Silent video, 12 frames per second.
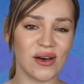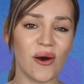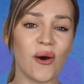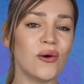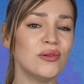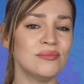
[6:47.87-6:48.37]

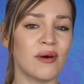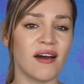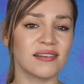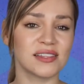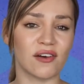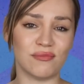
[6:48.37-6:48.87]

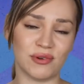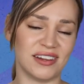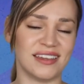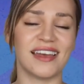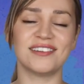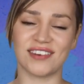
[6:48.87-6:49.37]
Hallmarks of
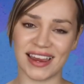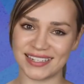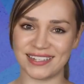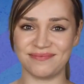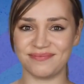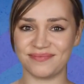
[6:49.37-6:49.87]
budding
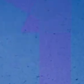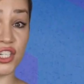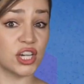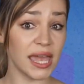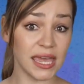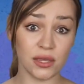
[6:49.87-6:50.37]
attraction.
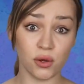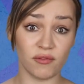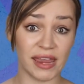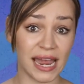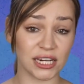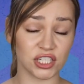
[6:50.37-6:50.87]
Checking your
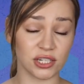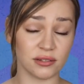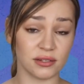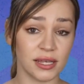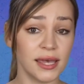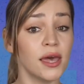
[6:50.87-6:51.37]

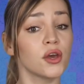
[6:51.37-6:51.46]
reaction.